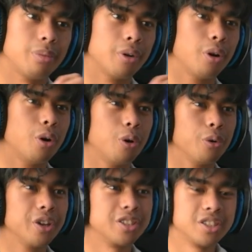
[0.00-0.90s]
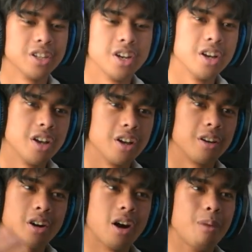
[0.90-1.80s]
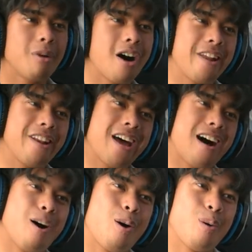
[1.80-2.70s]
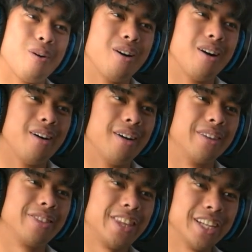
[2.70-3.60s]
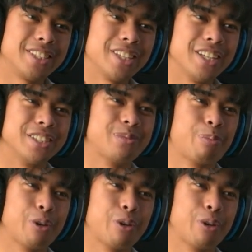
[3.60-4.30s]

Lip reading: Bro, this... Come on now. This is